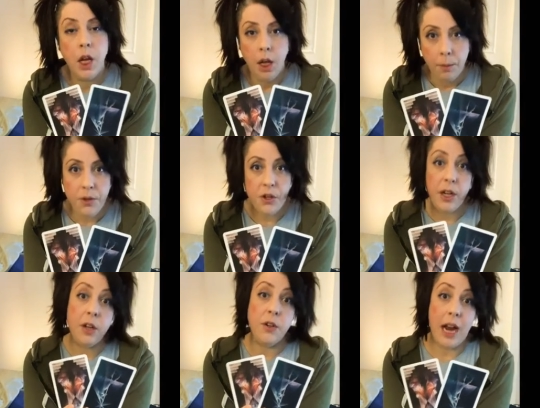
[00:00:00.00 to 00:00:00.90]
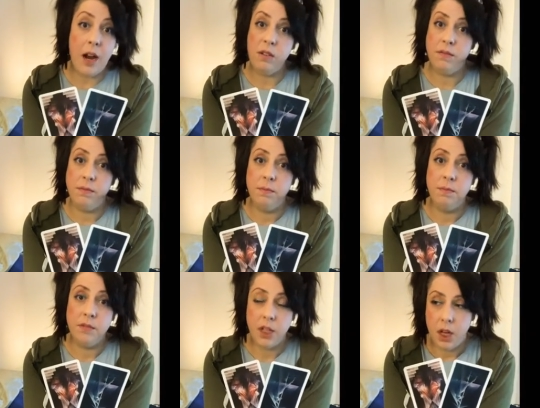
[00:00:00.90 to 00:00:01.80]
put your ego down.
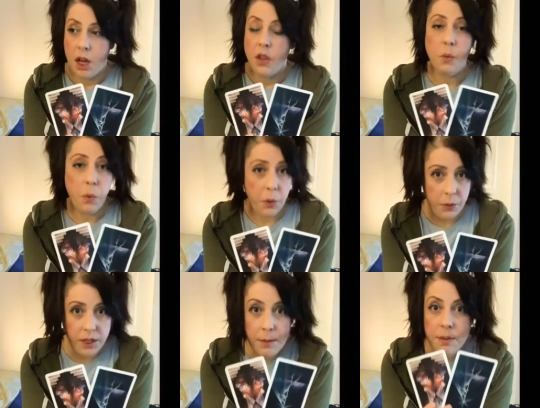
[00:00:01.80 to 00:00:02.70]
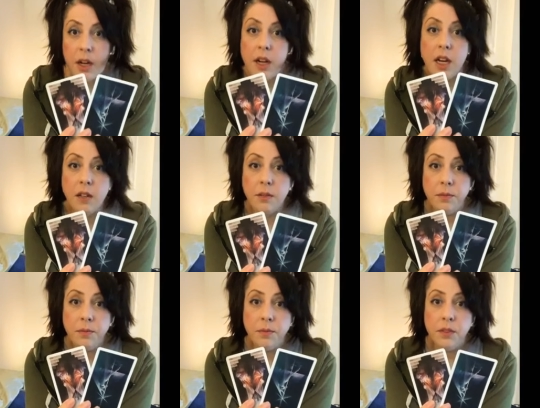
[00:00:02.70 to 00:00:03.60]
The world will keep turning.
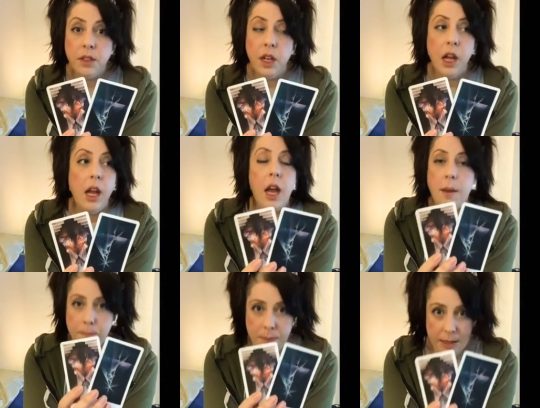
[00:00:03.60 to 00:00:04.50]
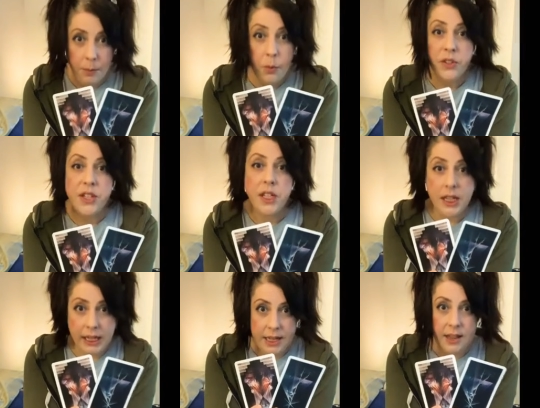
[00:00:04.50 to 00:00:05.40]
People will still
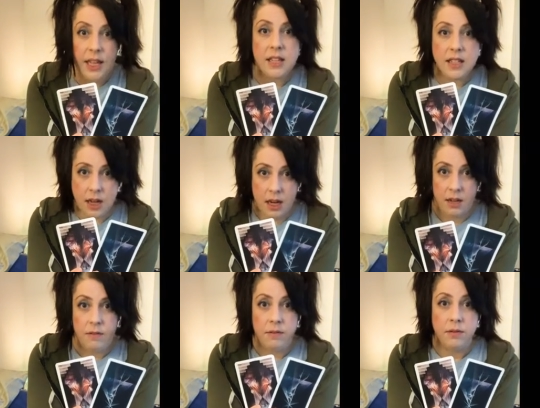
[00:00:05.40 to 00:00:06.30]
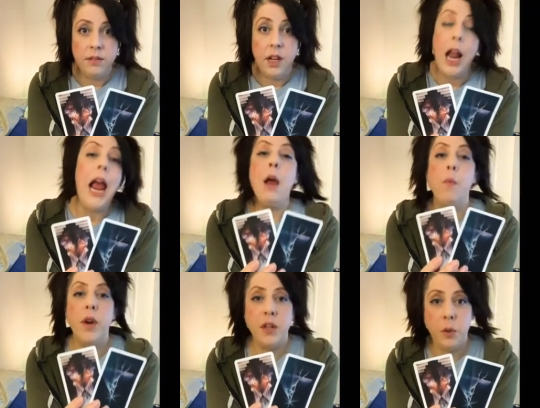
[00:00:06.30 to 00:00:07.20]
get things done. And
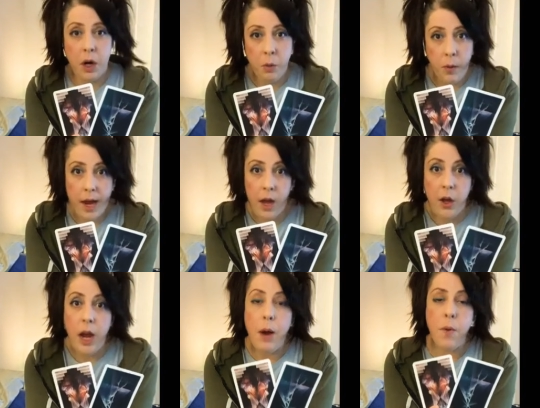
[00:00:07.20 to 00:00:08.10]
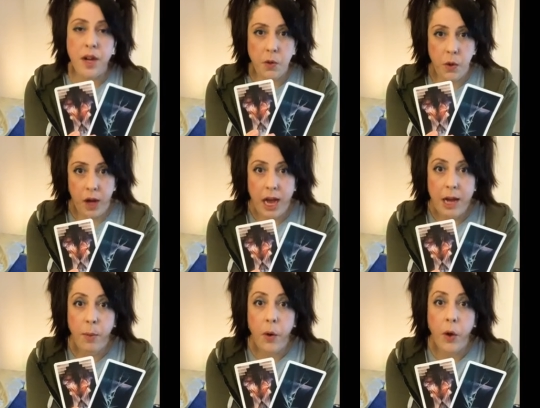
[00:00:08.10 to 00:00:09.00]
when you are well, and when you are
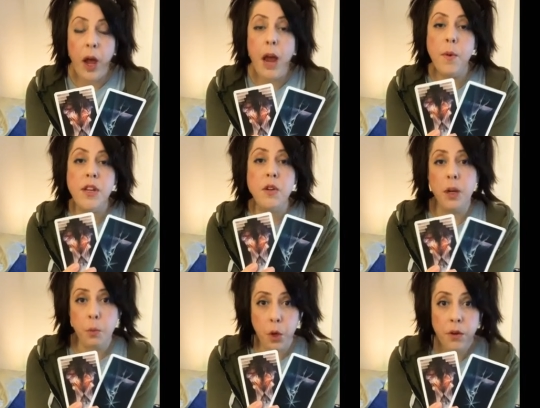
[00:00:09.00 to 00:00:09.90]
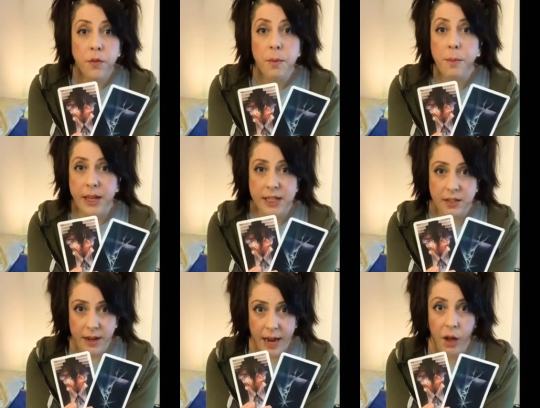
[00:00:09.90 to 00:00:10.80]
able, and when you can work from a place of
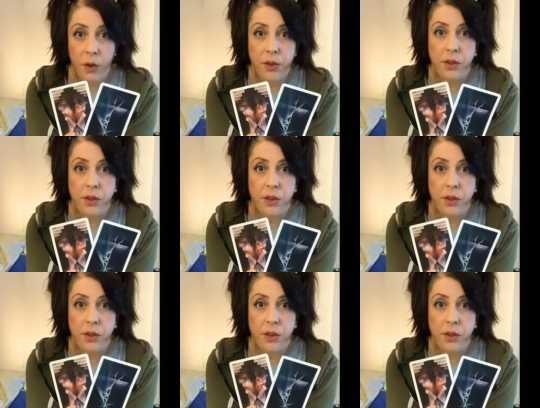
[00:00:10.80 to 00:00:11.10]
health,